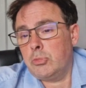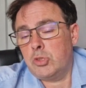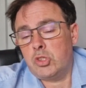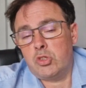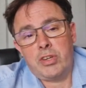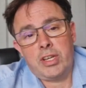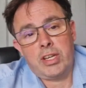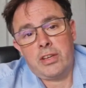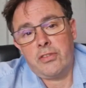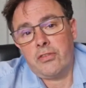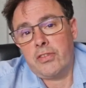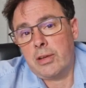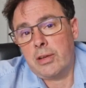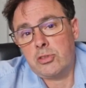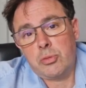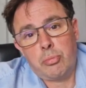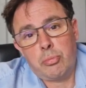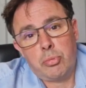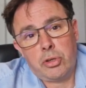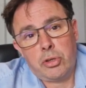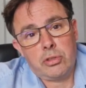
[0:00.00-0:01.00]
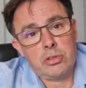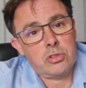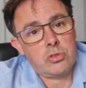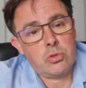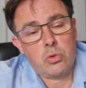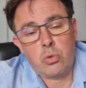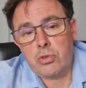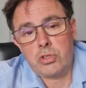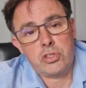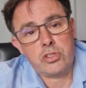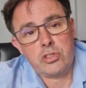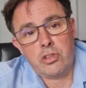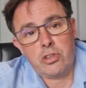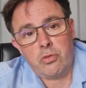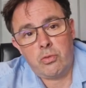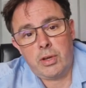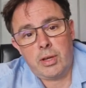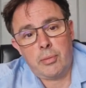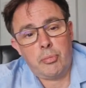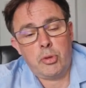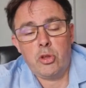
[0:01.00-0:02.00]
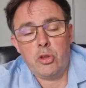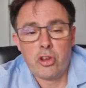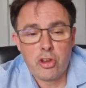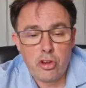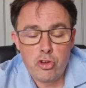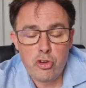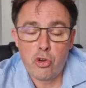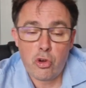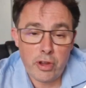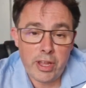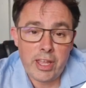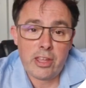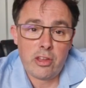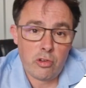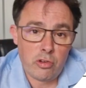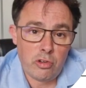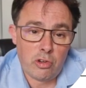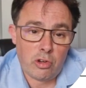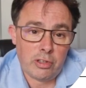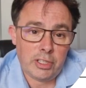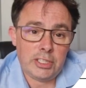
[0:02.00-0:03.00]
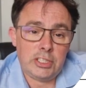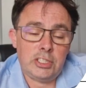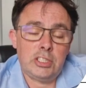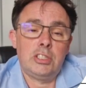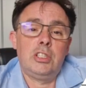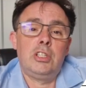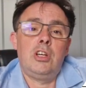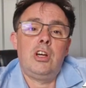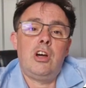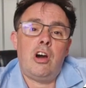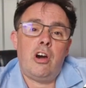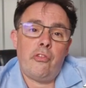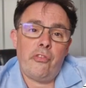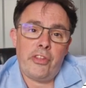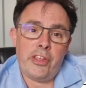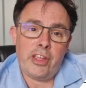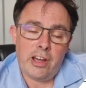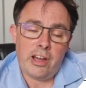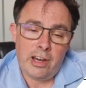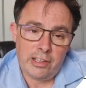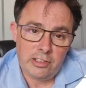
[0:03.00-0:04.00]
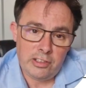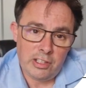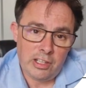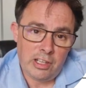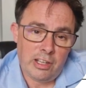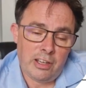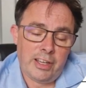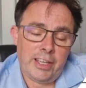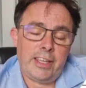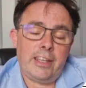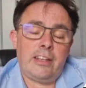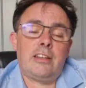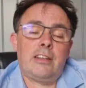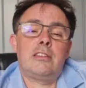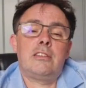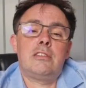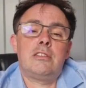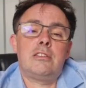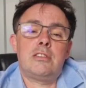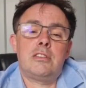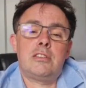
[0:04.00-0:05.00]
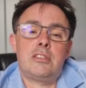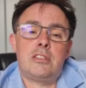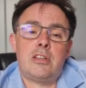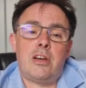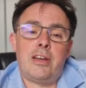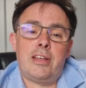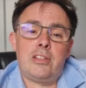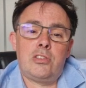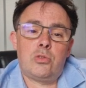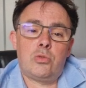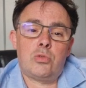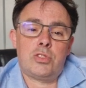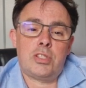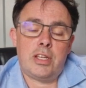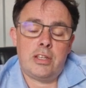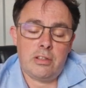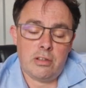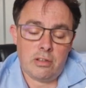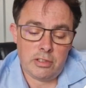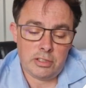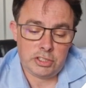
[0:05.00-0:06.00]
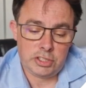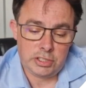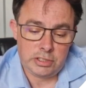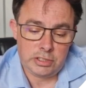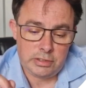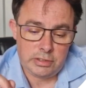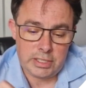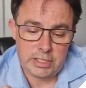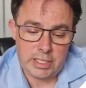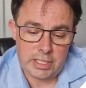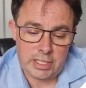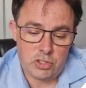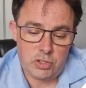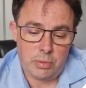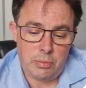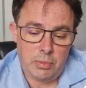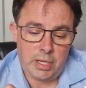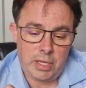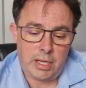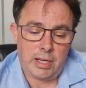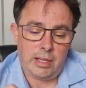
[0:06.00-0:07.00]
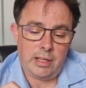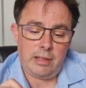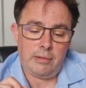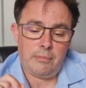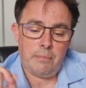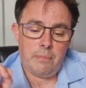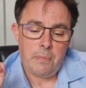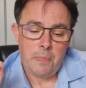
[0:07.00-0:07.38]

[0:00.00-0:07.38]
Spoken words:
really developed a product or the software, but you cannot get your knowledge on the underlying science or technology. That's extremely clear.